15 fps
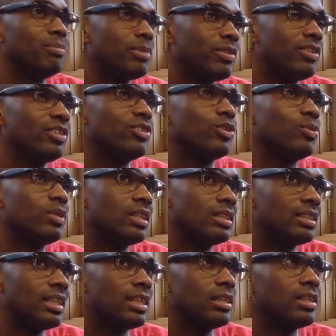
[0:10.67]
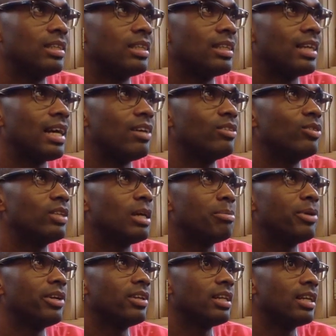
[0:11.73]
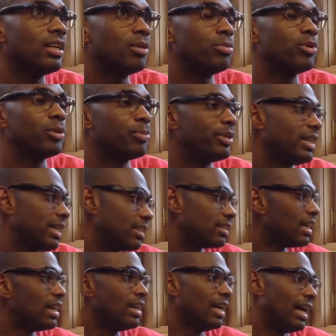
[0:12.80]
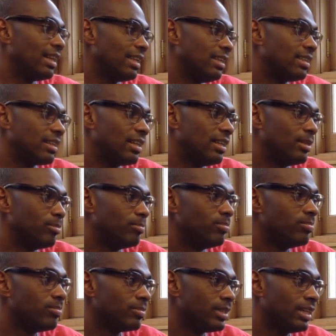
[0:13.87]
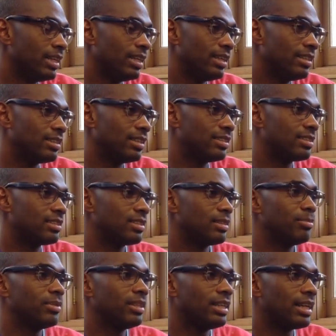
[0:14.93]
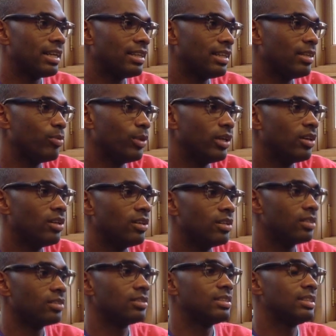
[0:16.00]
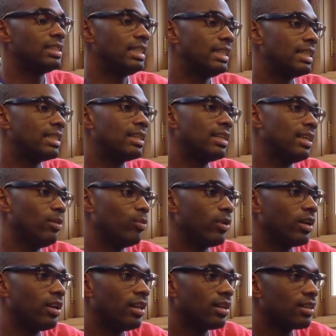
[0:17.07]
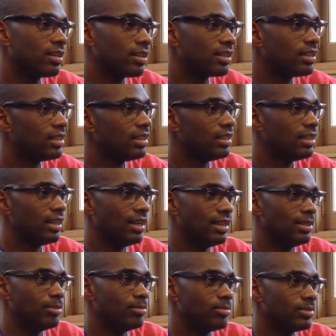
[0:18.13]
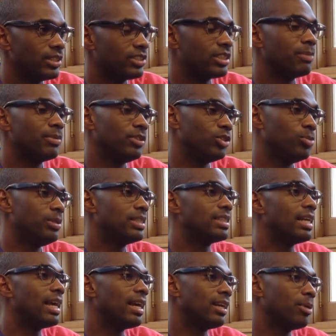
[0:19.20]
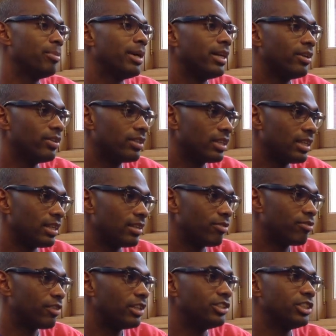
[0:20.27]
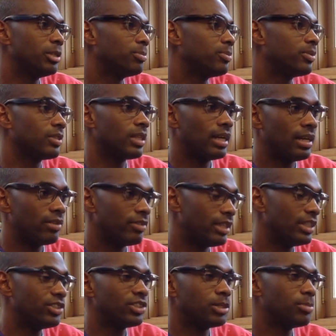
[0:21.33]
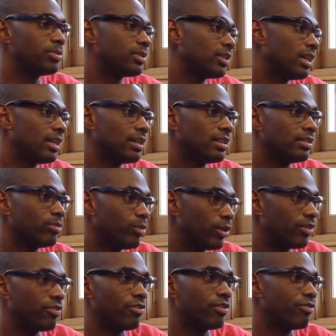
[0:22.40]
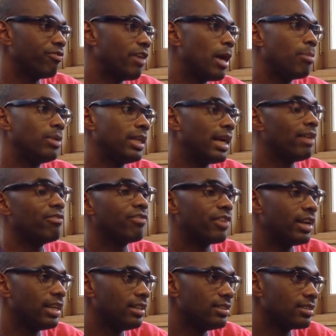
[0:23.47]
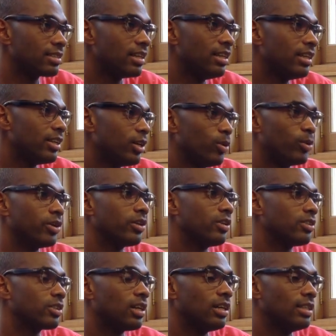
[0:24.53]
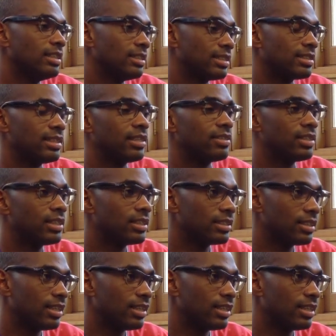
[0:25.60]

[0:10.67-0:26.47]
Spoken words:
not really sure what to say, like how to elaborate on that anymore. But yeah, I think it's something that I think we all seek in one another. There's something to be said about friendships, relationships with family and friends, coworkers, colleagues, etc.